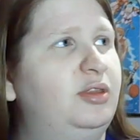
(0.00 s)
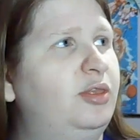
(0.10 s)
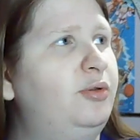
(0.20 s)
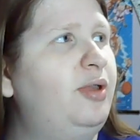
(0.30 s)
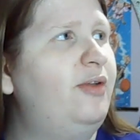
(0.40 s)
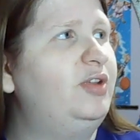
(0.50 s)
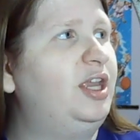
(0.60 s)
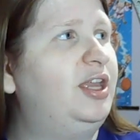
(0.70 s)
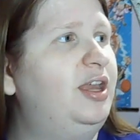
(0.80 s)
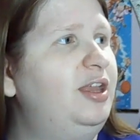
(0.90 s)
Luke have any
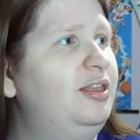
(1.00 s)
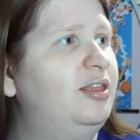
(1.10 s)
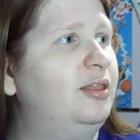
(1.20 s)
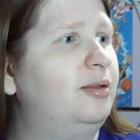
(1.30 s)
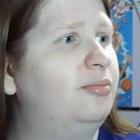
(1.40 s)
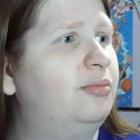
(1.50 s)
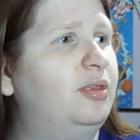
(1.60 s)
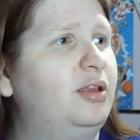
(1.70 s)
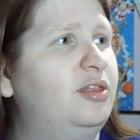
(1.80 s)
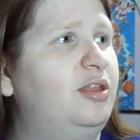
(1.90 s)
kids in the
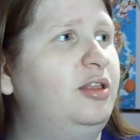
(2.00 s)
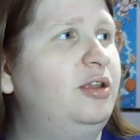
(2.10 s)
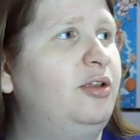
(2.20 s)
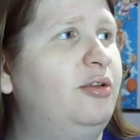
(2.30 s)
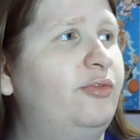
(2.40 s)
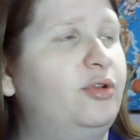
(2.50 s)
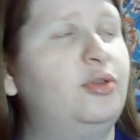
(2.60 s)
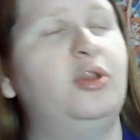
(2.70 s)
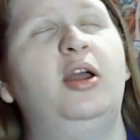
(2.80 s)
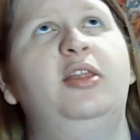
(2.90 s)
extended
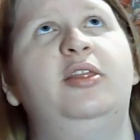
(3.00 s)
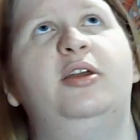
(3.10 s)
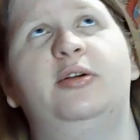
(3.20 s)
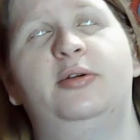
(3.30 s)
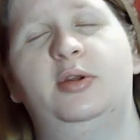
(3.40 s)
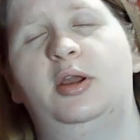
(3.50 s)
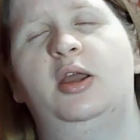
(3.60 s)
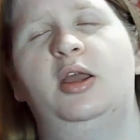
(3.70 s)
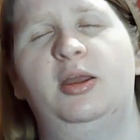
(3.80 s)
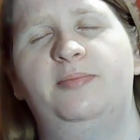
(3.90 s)
universe?
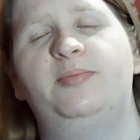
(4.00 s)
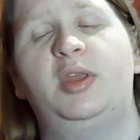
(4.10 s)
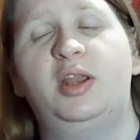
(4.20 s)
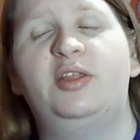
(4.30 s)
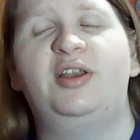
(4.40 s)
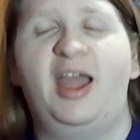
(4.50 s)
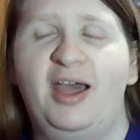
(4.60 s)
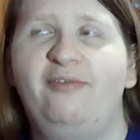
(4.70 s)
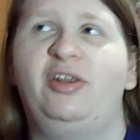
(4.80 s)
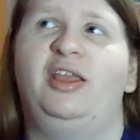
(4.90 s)
He doesn't
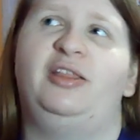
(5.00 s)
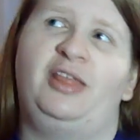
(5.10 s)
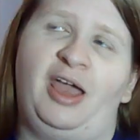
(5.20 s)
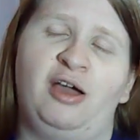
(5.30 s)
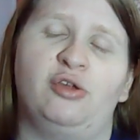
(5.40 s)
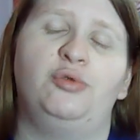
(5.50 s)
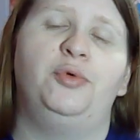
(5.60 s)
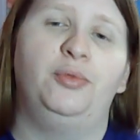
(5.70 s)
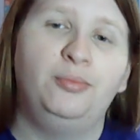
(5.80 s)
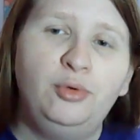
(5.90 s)
have any in the
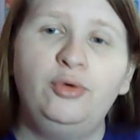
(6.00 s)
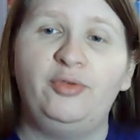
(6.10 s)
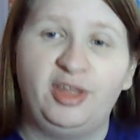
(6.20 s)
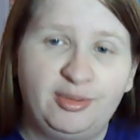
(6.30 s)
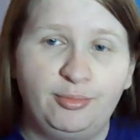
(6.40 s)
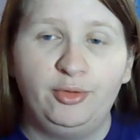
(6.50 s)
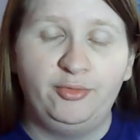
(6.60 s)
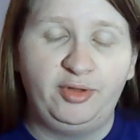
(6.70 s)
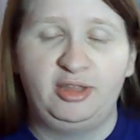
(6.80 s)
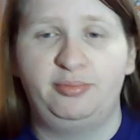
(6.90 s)
actual
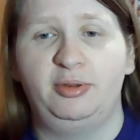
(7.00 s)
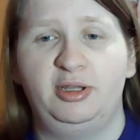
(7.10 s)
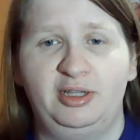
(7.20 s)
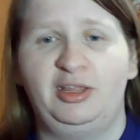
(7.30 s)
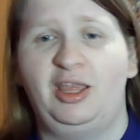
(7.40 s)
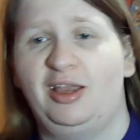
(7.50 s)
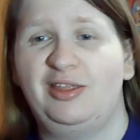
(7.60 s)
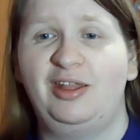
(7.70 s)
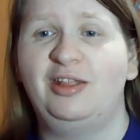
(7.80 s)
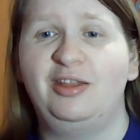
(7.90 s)
movies, but in the
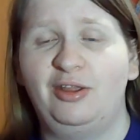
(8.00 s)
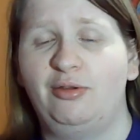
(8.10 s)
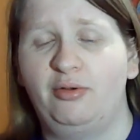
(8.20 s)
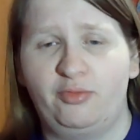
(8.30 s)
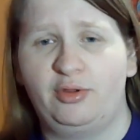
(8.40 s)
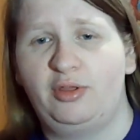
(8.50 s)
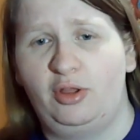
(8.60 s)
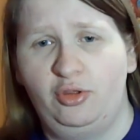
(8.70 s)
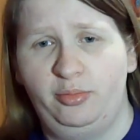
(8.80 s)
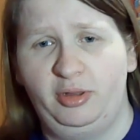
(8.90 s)
extended universe, I
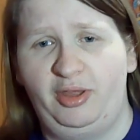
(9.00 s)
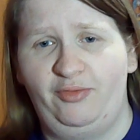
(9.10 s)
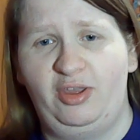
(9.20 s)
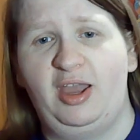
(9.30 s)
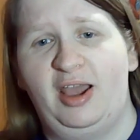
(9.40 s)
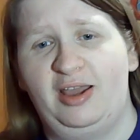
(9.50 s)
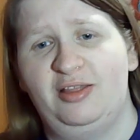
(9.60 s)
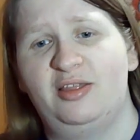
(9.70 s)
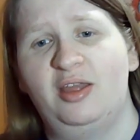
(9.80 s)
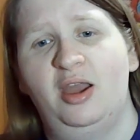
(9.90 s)
do believe he
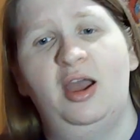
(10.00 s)
has,